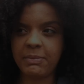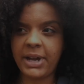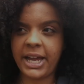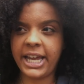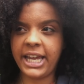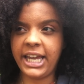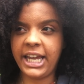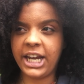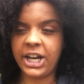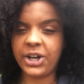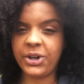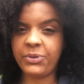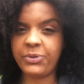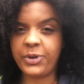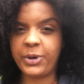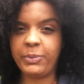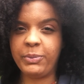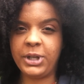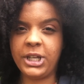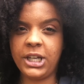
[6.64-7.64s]
My hair
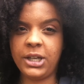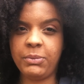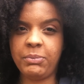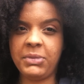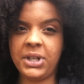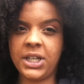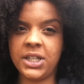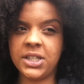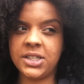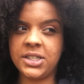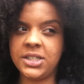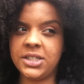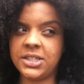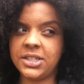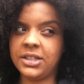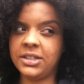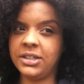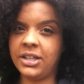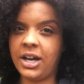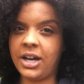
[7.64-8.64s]
for me means
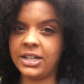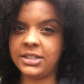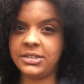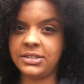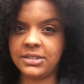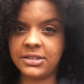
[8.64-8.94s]
a lot.